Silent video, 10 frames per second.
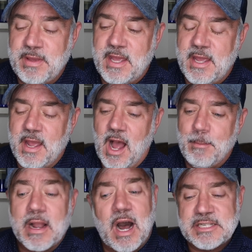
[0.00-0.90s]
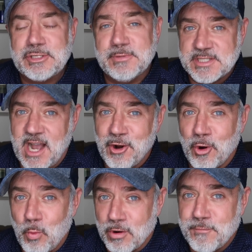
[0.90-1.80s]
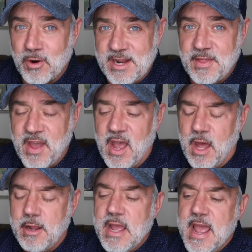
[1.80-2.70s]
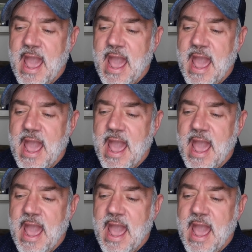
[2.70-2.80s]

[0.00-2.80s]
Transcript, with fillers: be a costume designer and work for Edith Head.